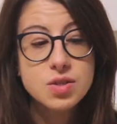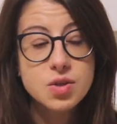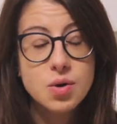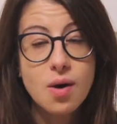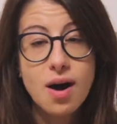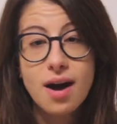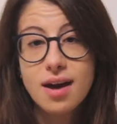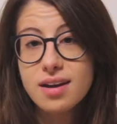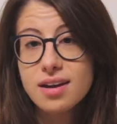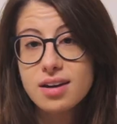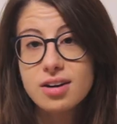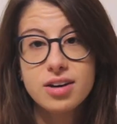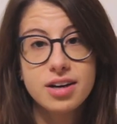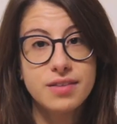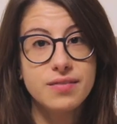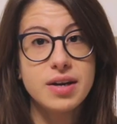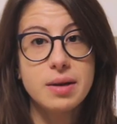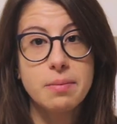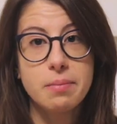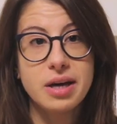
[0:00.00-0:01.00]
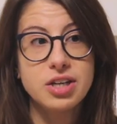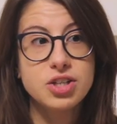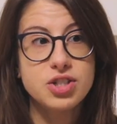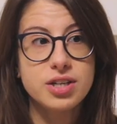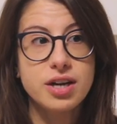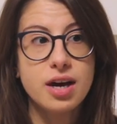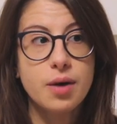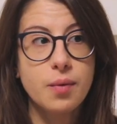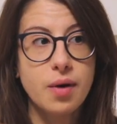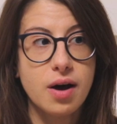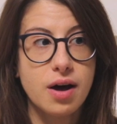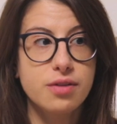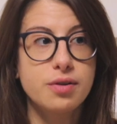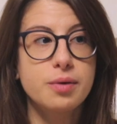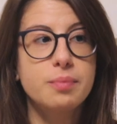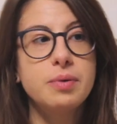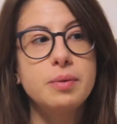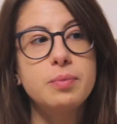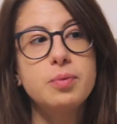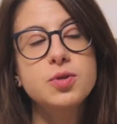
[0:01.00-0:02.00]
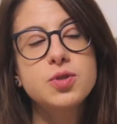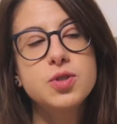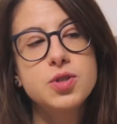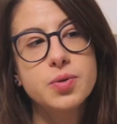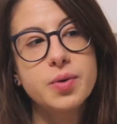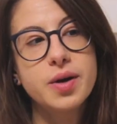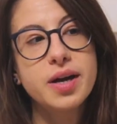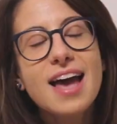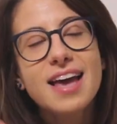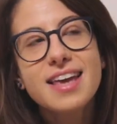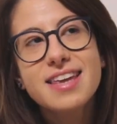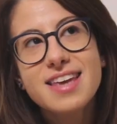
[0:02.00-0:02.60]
So I cannot even imagine how other people do it.